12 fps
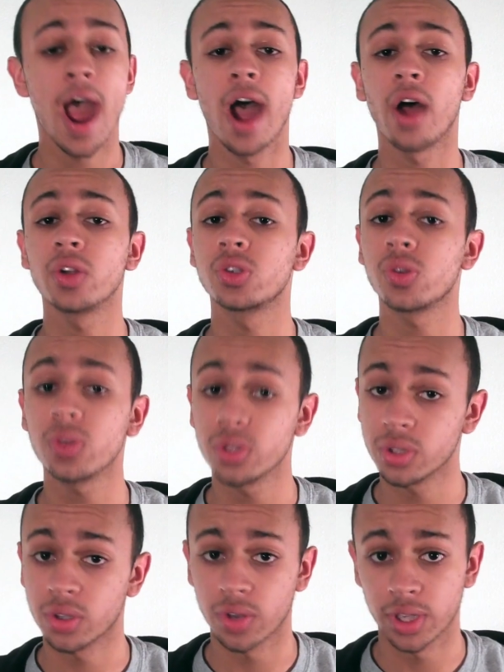Hal
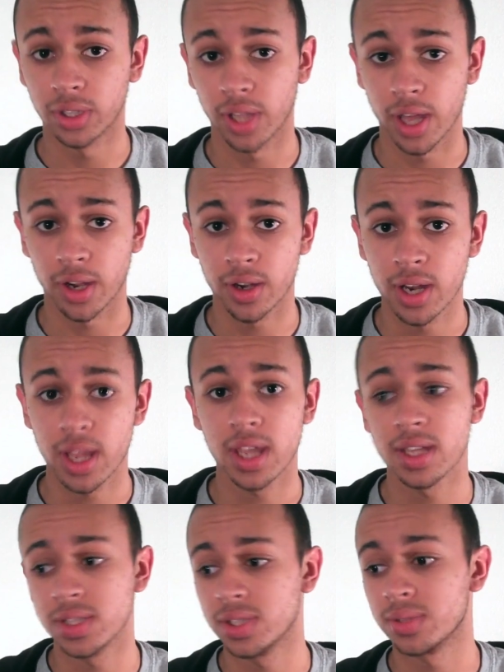Jordan Green Lantern
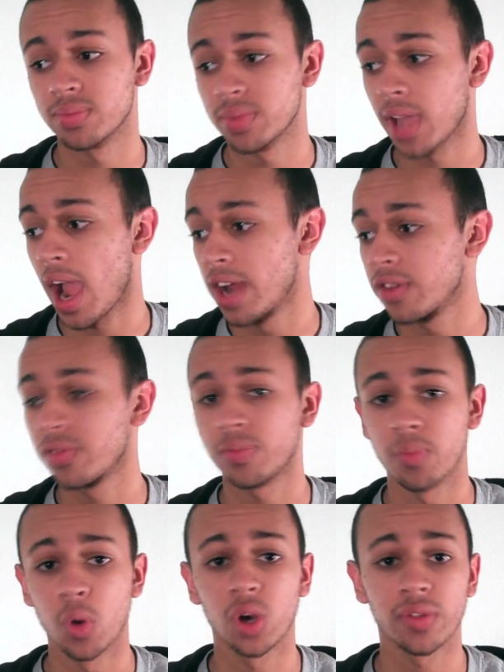is kind of
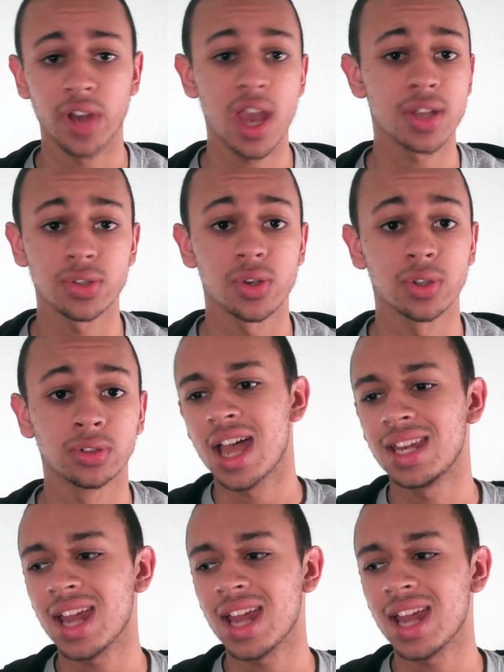more of an asshole.